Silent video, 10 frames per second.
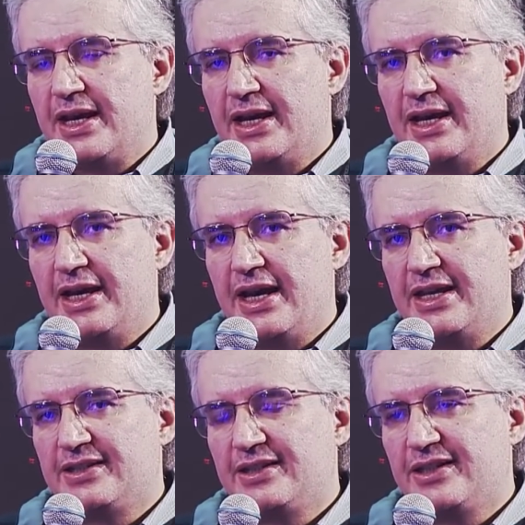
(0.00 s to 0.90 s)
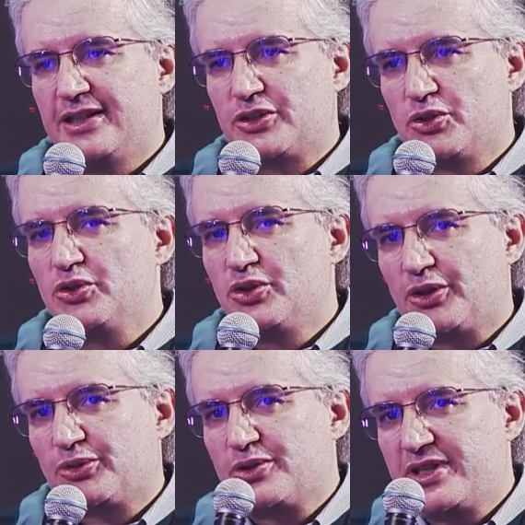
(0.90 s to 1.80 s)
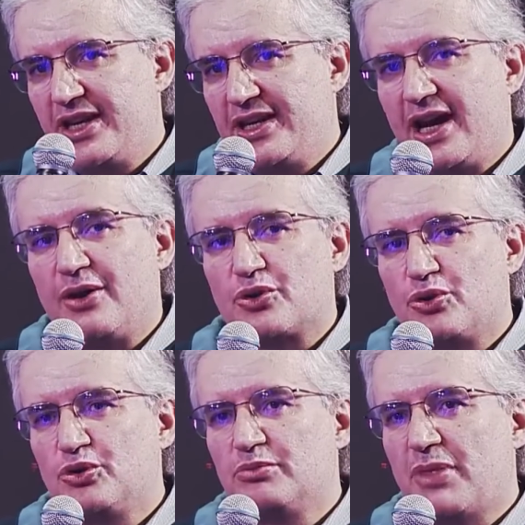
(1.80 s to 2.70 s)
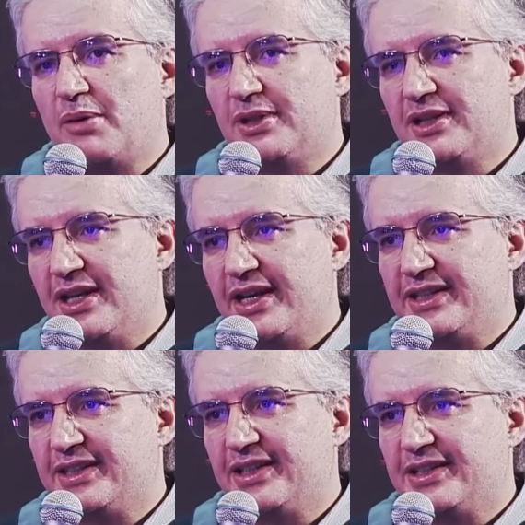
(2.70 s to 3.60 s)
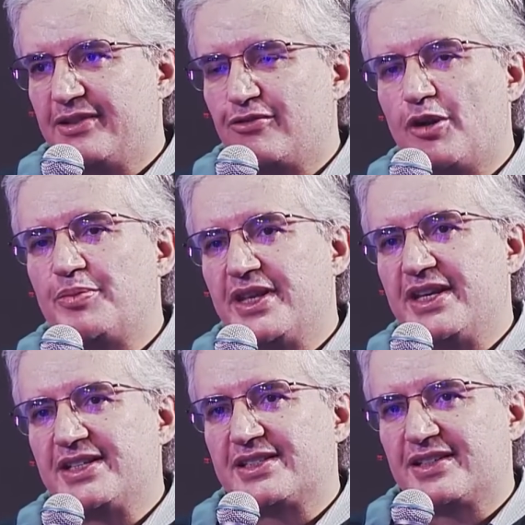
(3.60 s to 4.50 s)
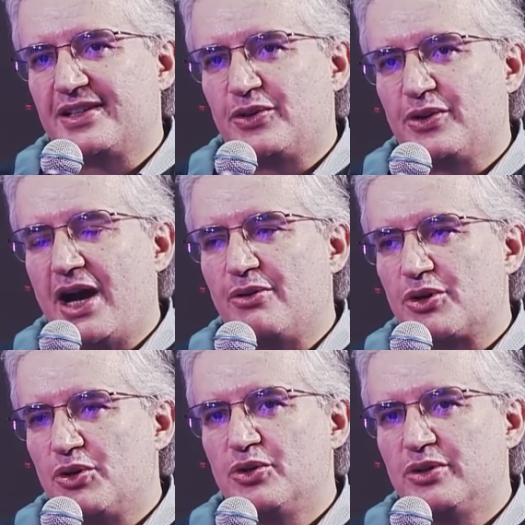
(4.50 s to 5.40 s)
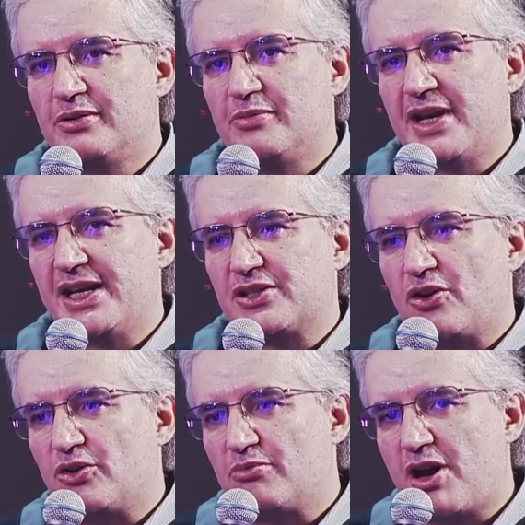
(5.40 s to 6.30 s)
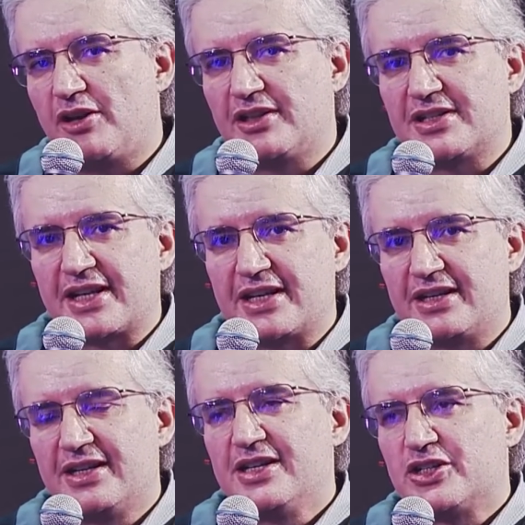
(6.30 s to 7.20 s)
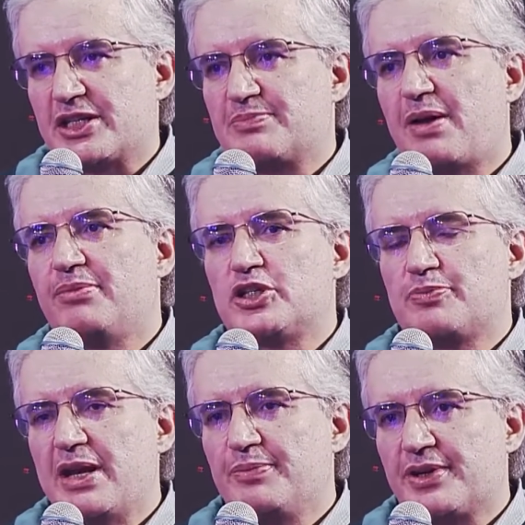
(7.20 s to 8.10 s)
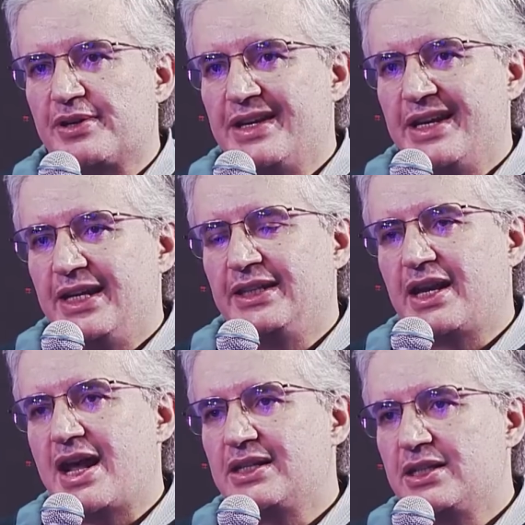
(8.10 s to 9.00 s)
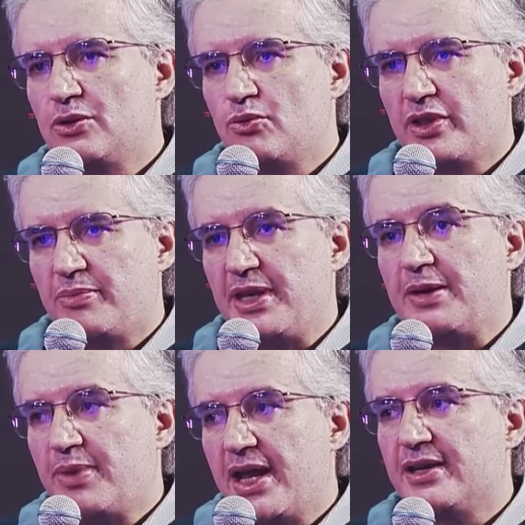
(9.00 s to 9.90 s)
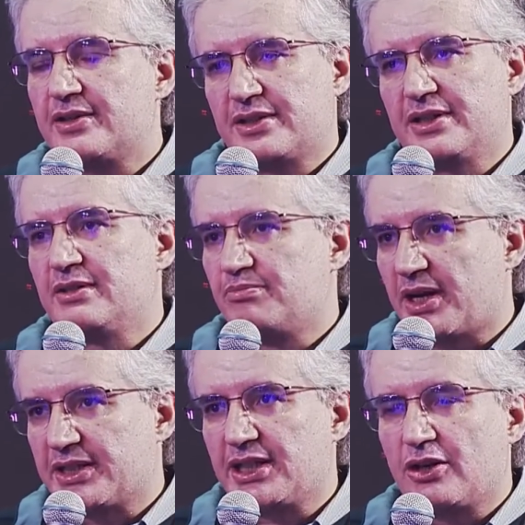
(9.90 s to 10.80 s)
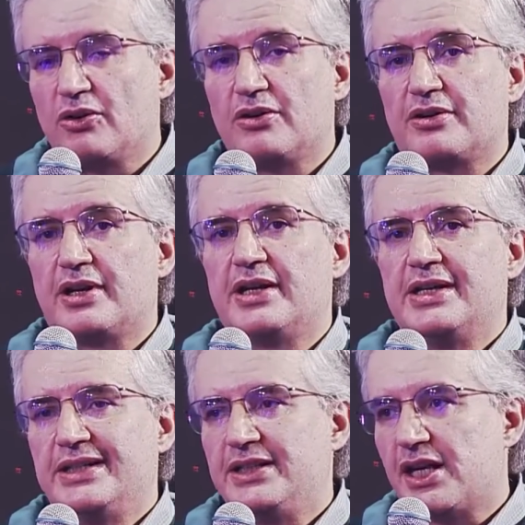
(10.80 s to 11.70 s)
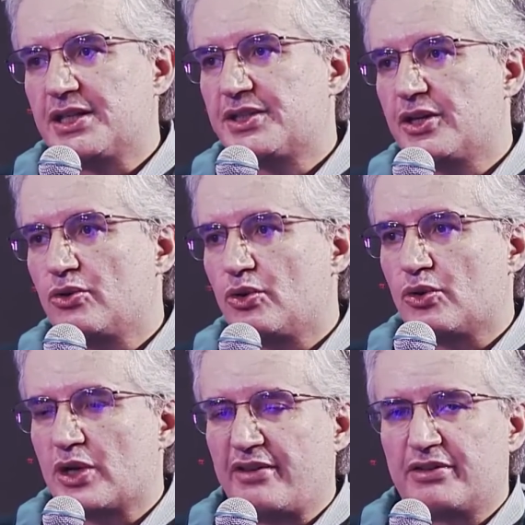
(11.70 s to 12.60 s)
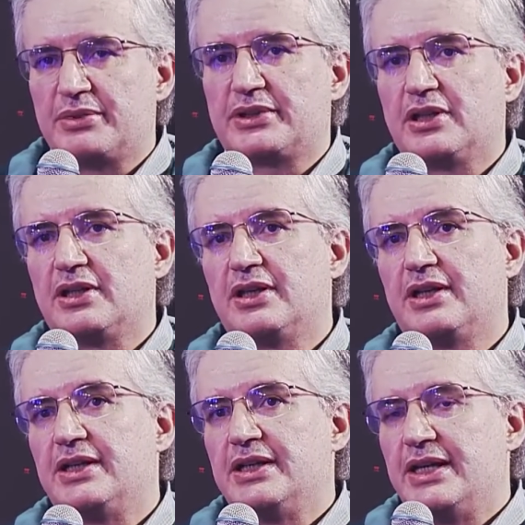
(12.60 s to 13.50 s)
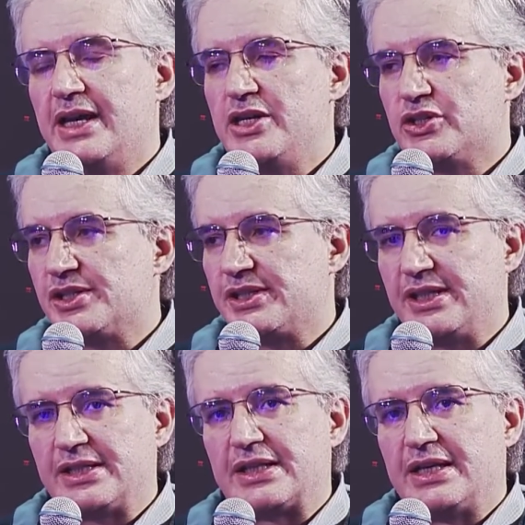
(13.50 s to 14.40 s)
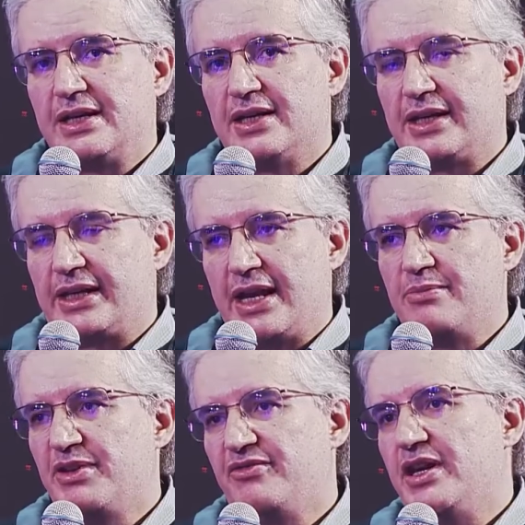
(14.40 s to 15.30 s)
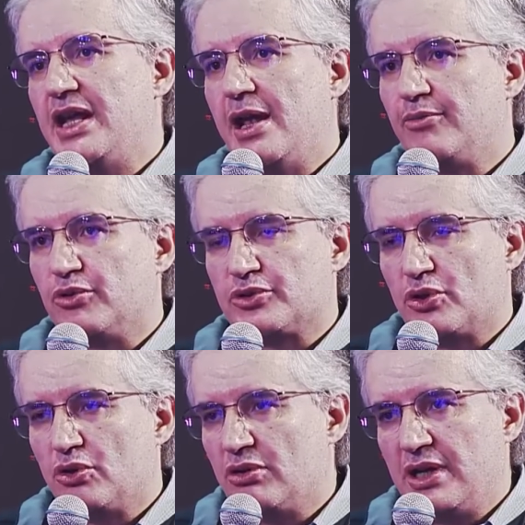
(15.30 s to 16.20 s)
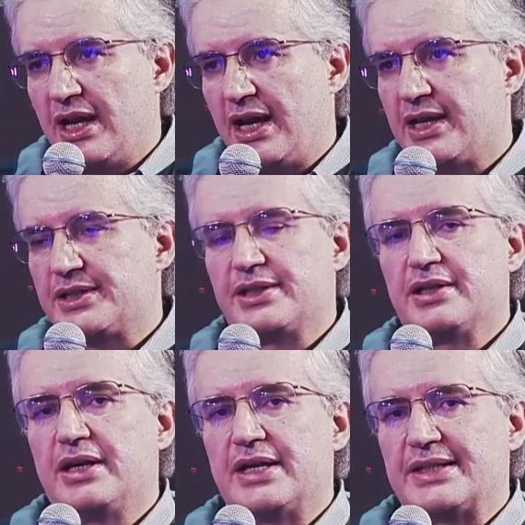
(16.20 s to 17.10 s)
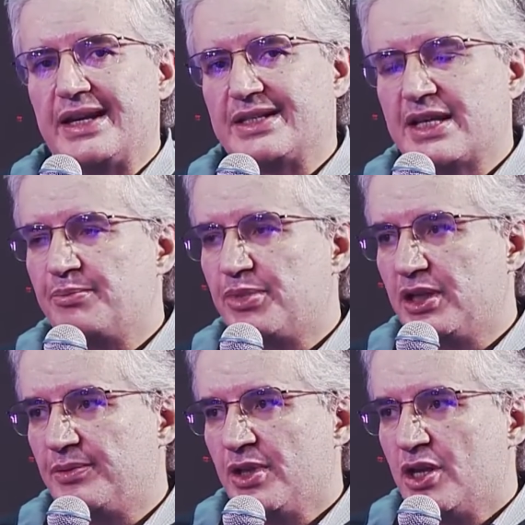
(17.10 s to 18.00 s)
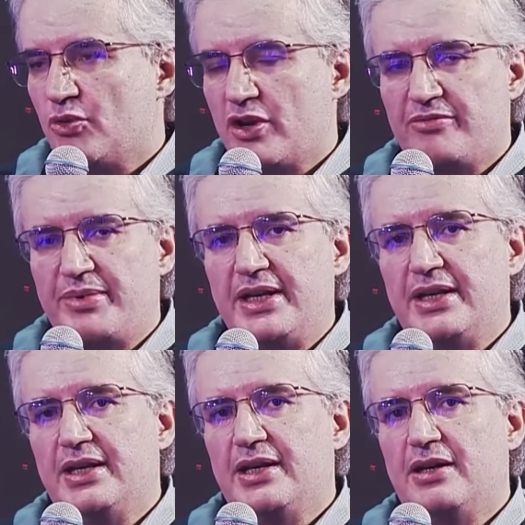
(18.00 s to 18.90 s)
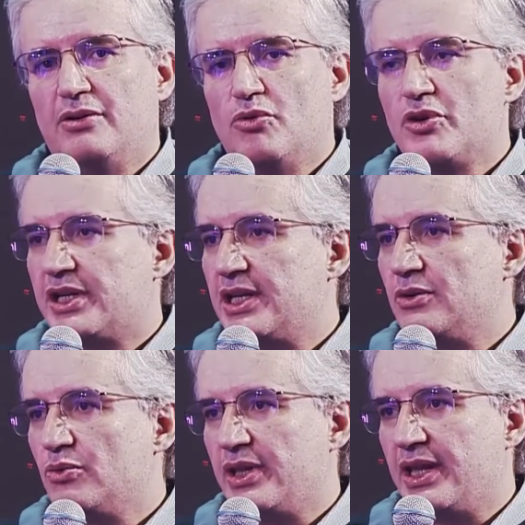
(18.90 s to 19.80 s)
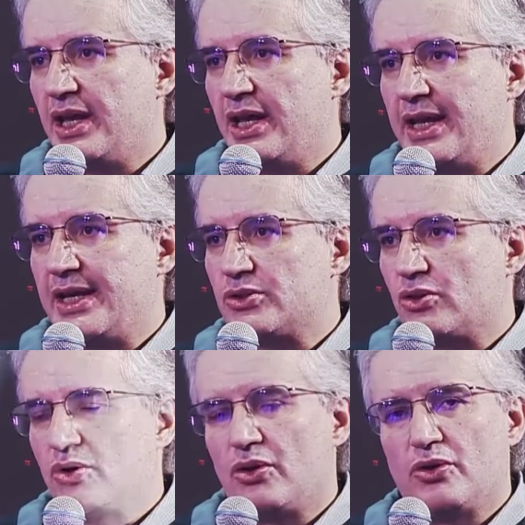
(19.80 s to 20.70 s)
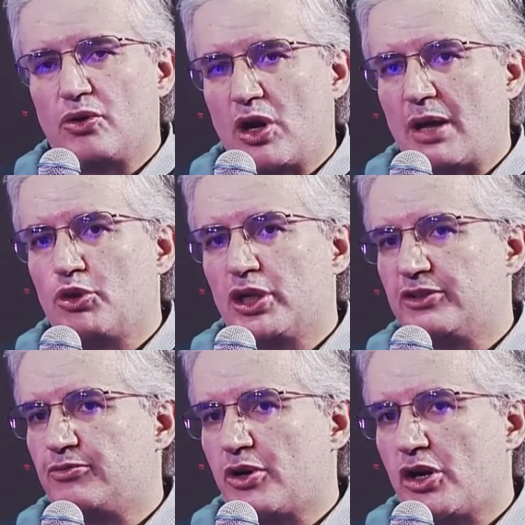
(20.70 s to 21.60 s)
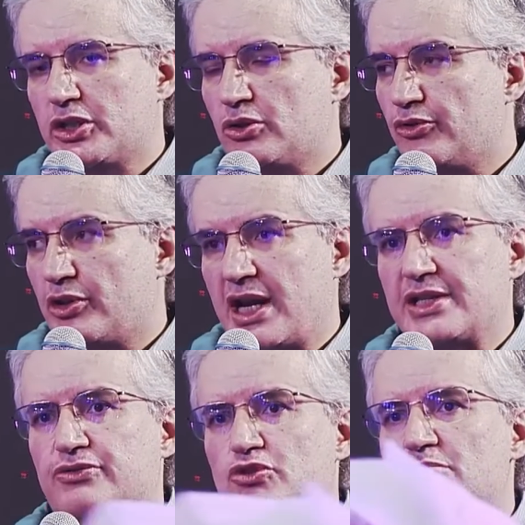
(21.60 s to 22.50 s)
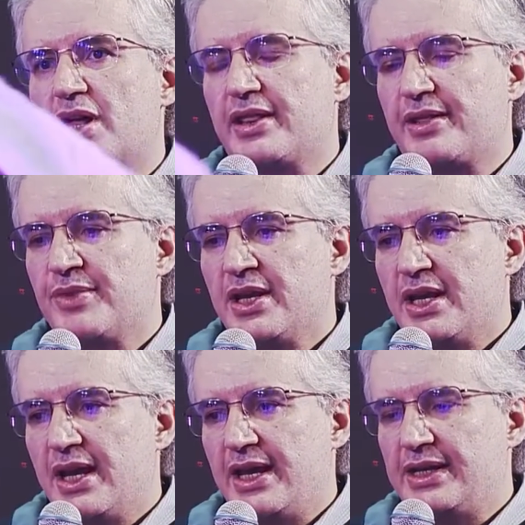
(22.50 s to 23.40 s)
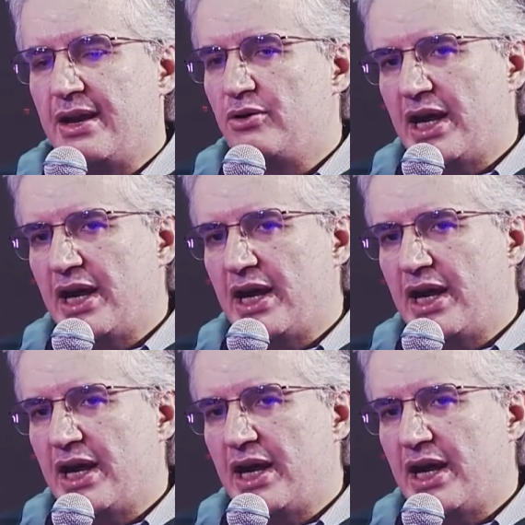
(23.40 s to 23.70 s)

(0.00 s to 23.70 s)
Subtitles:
And it's good not to stay in our own bubble and develop things on our own based on models and just published paper. Interacting with big players, in particular industrial or governmental agencies, can be very helpful. So as an example, we have been working with Ericsson on a collaborative project over the last few months, and I will